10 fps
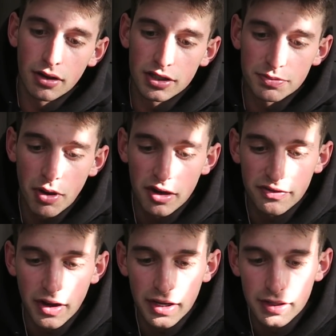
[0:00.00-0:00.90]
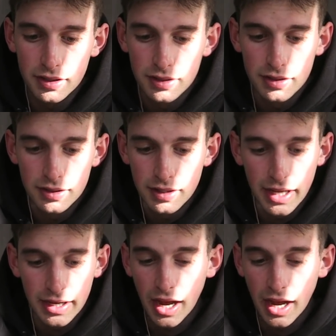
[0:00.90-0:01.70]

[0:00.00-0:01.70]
on Spotify and